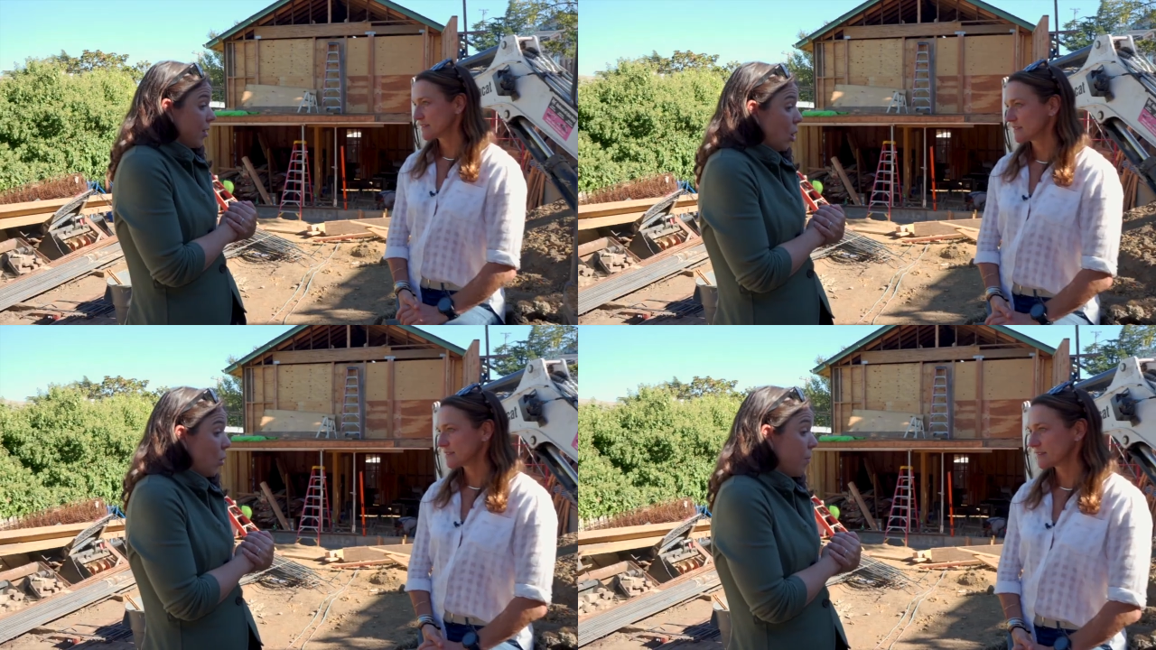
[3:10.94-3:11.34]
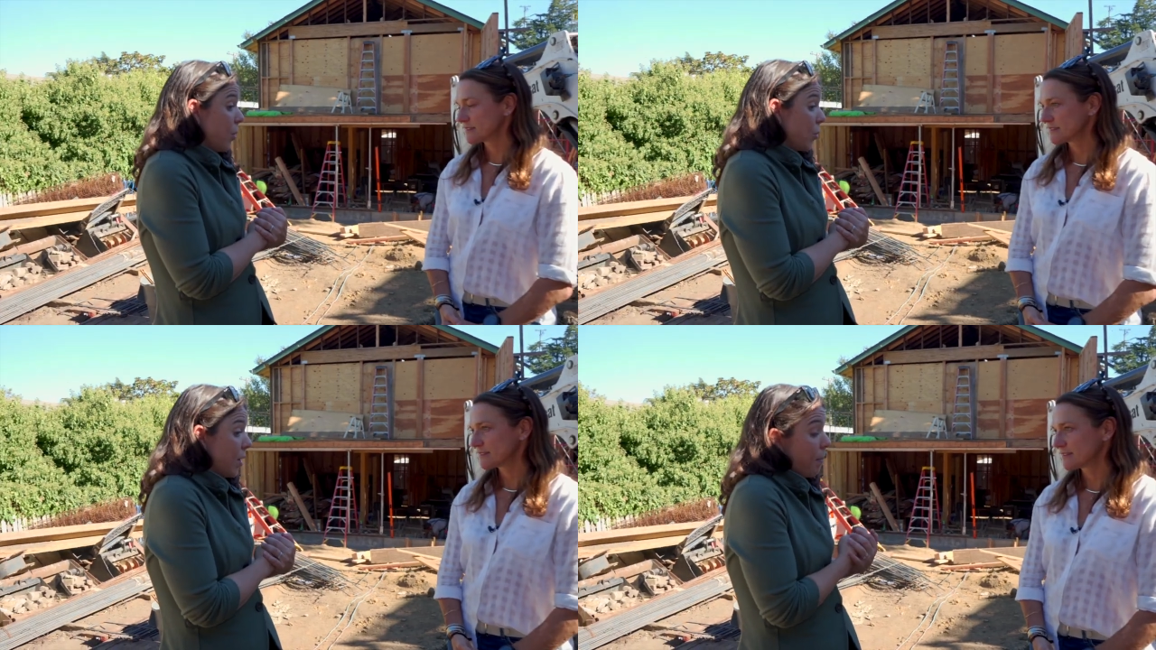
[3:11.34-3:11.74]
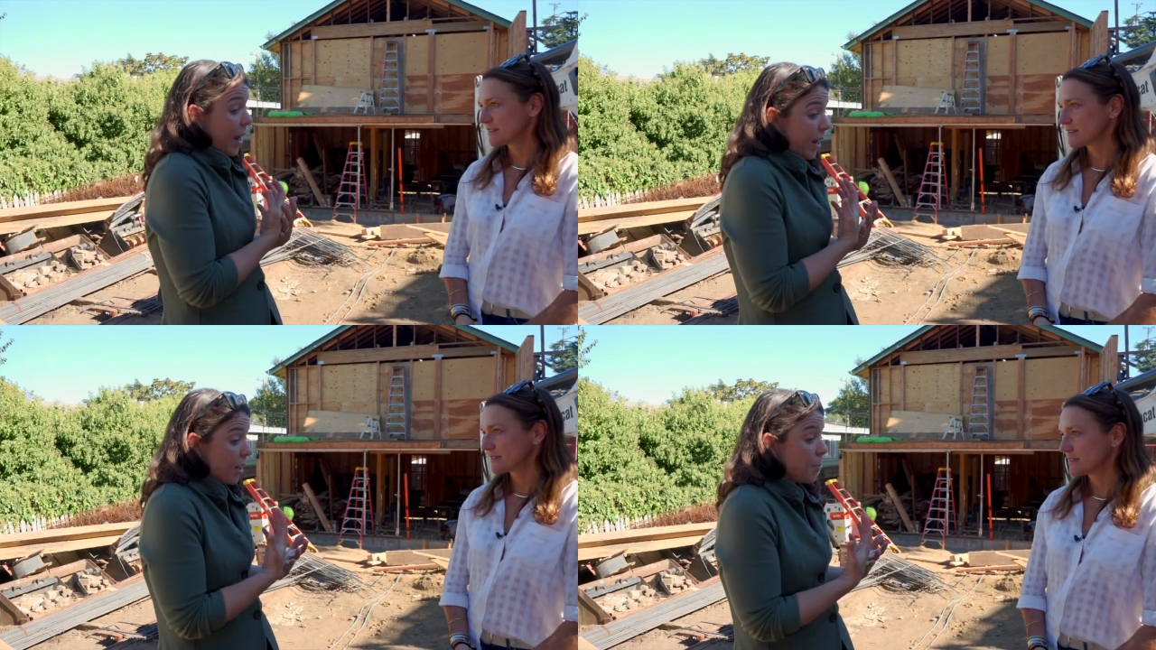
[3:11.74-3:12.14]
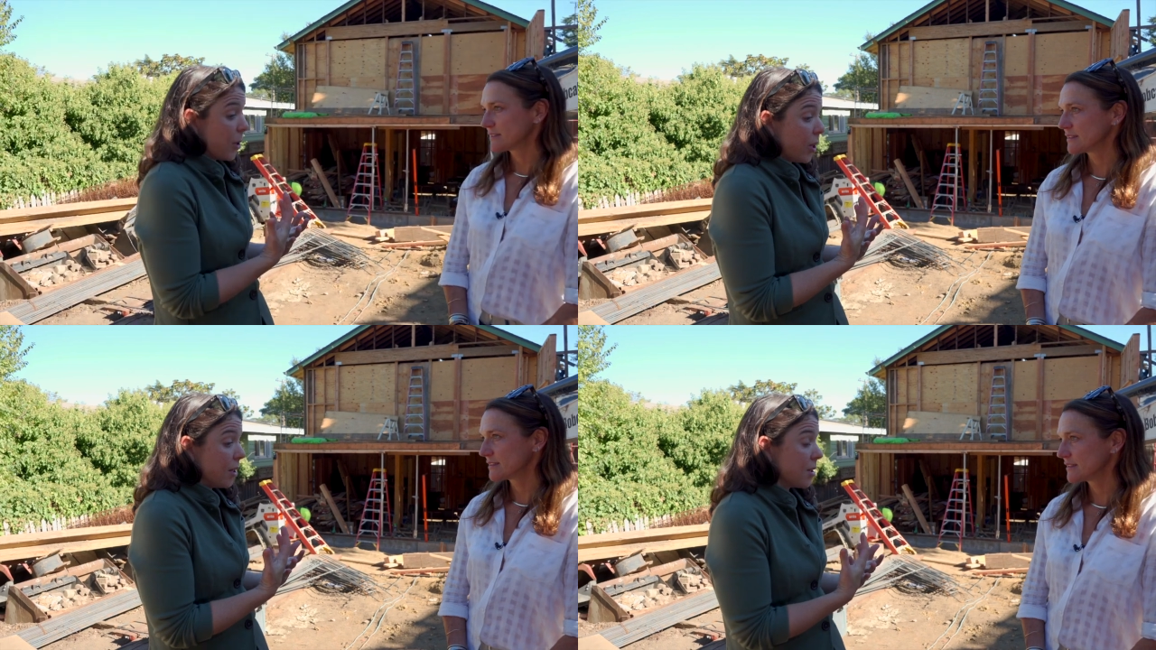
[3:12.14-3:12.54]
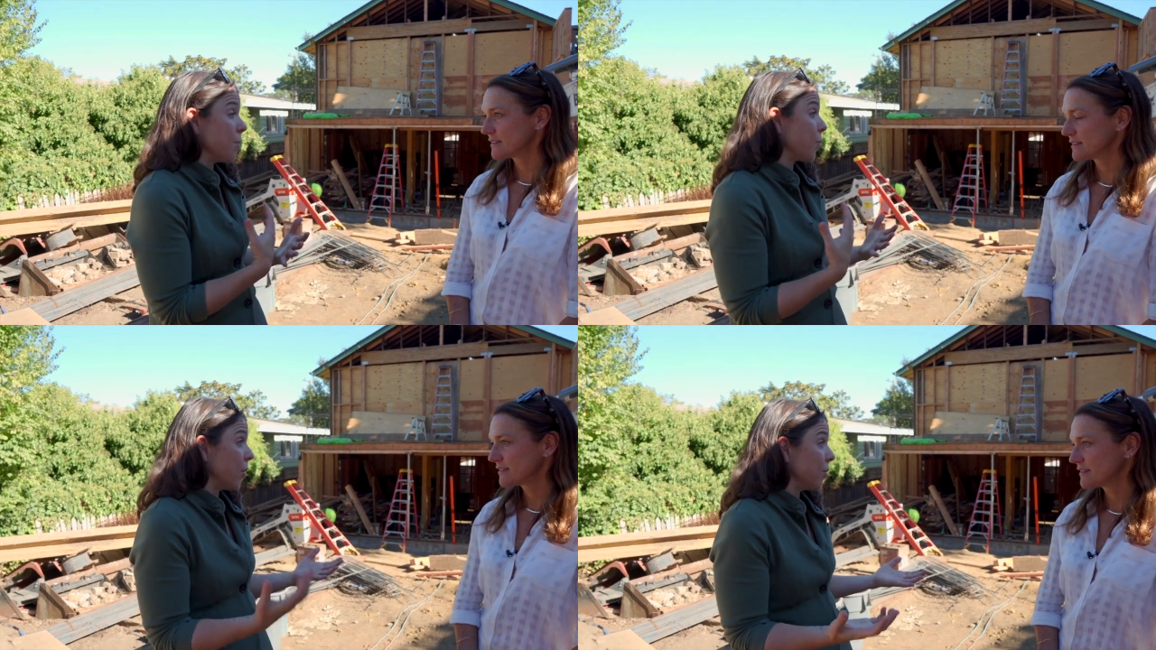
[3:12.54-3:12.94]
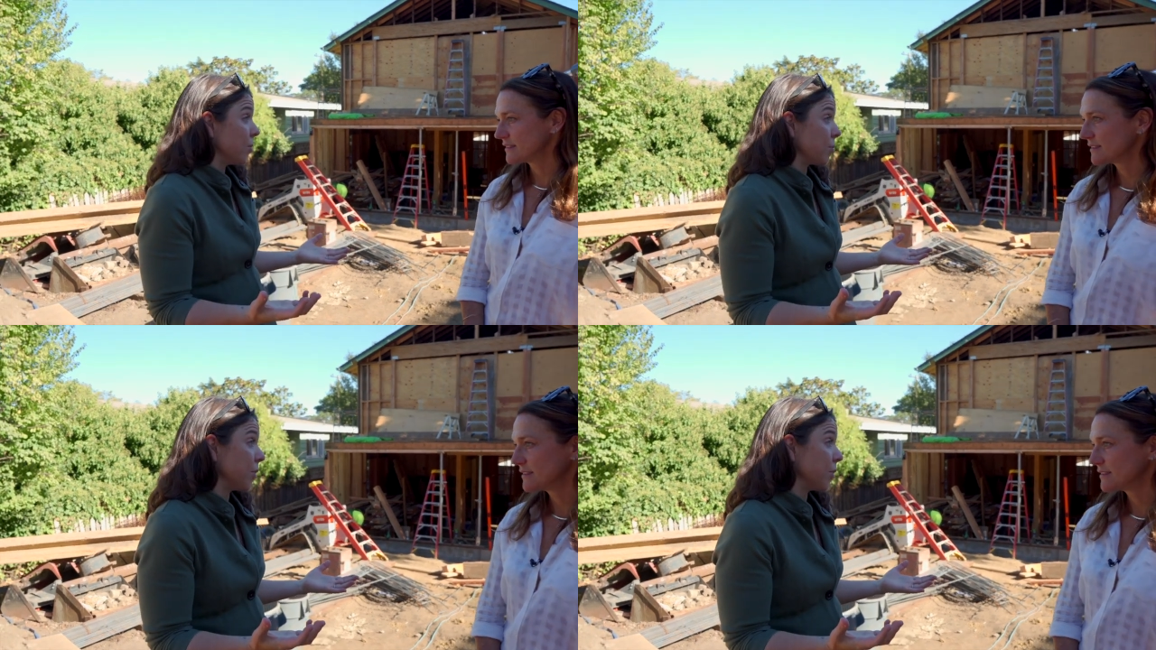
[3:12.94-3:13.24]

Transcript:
Speaker 1: You know, in most in my experience, the pros